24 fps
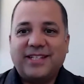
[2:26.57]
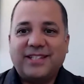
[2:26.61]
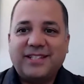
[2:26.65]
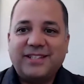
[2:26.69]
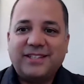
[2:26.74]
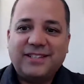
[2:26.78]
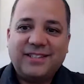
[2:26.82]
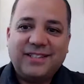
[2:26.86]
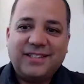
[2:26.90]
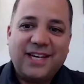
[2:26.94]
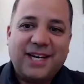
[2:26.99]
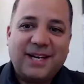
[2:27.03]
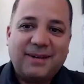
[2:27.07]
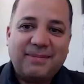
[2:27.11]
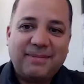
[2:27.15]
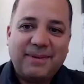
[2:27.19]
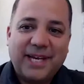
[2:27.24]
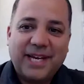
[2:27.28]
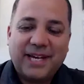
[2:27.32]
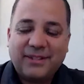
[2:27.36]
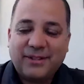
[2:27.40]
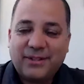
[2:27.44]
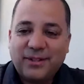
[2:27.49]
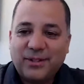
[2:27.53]
and got
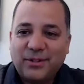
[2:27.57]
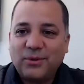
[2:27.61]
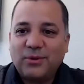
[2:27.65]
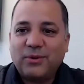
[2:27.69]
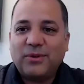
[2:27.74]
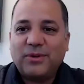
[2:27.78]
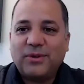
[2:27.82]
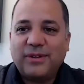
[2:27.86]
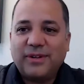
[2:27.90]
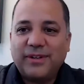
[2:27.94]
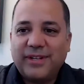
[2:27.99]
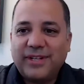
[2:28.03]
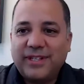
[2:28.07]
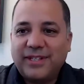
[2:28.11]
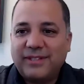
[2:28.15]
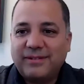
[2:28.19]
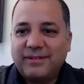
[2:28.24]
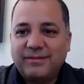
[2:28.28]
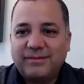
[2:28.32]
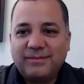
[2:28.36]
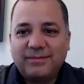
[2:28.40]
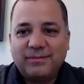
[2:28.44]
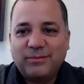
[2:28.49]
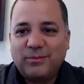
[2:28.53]
me out the door,
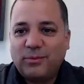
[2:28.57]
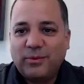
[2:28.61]
and